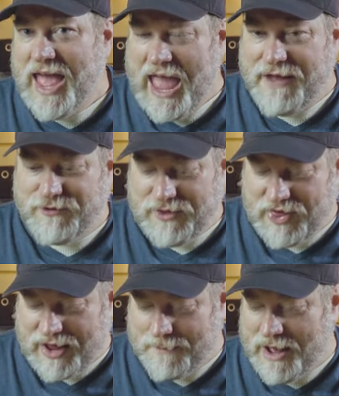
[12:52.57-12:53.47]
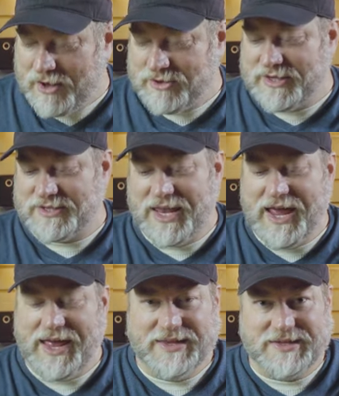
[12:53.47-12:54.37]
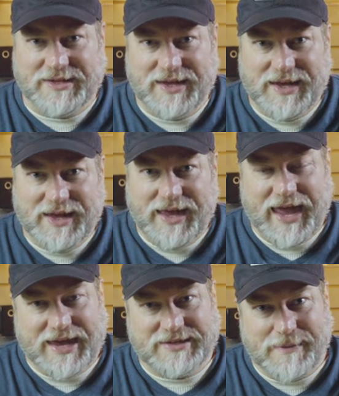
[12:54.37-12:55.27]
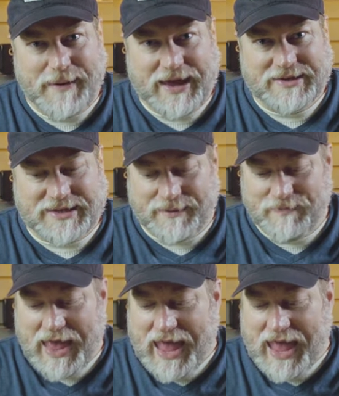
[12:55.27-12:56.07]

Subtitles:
Everything about this lens is amazing.